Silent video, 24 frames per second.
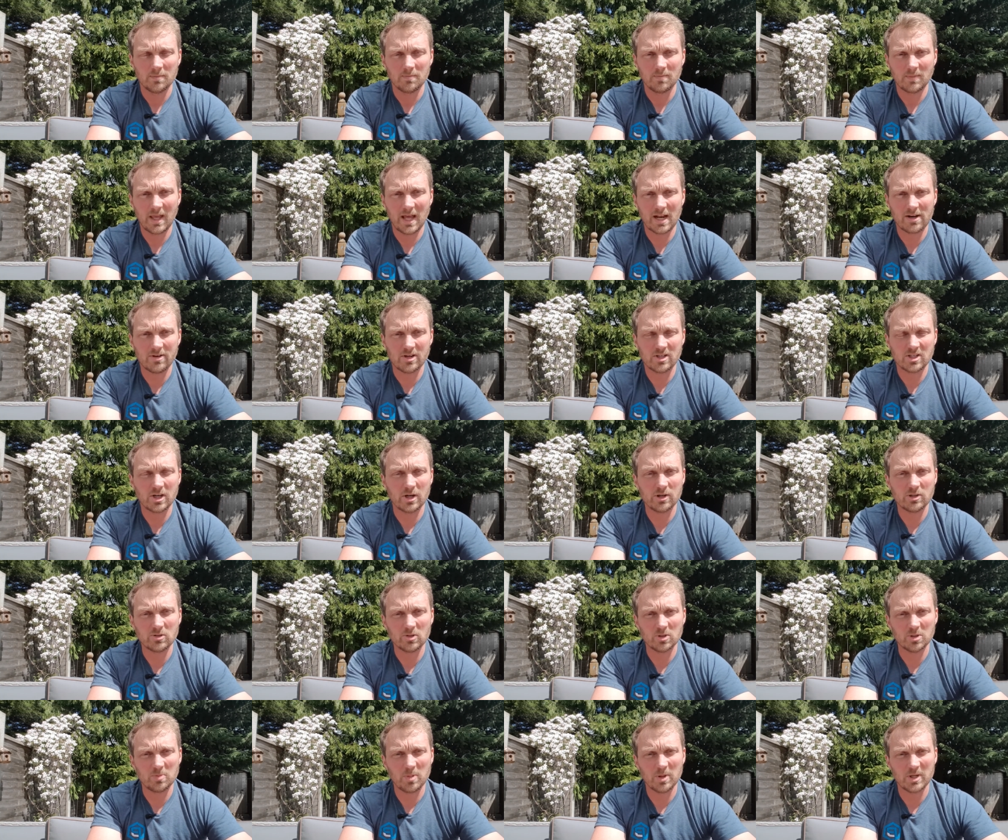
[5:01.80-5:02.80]
calorie
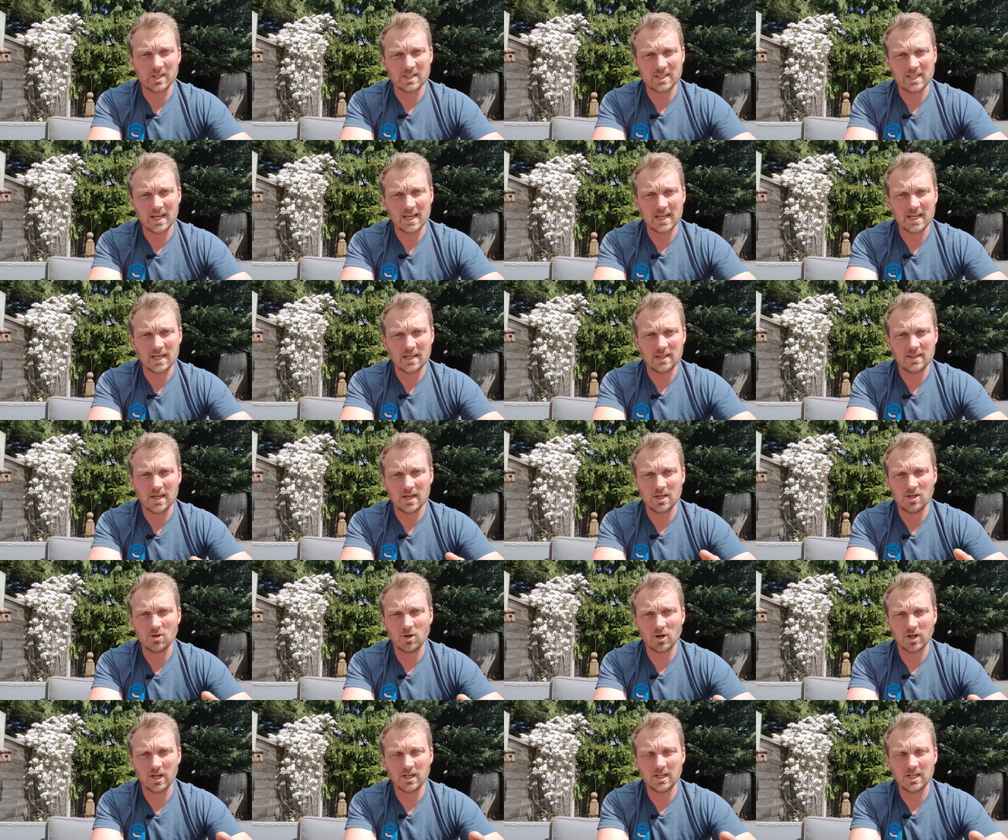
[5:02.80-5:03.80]
totals per day, then
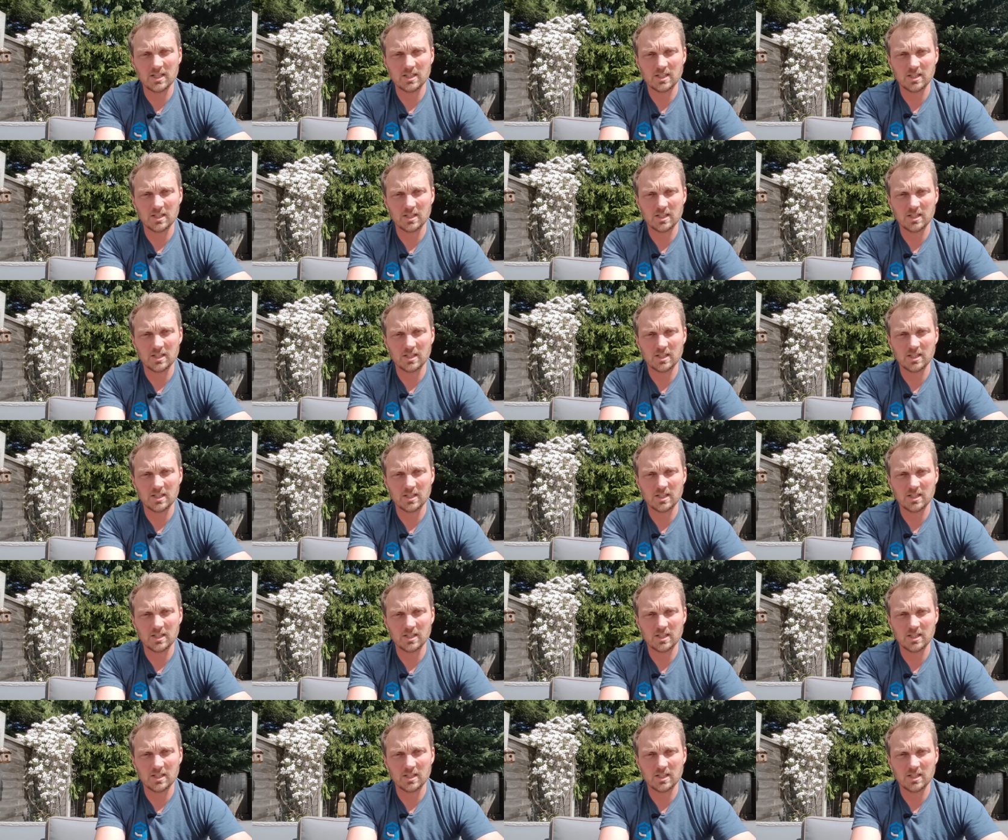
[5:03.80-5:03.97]
you're going to need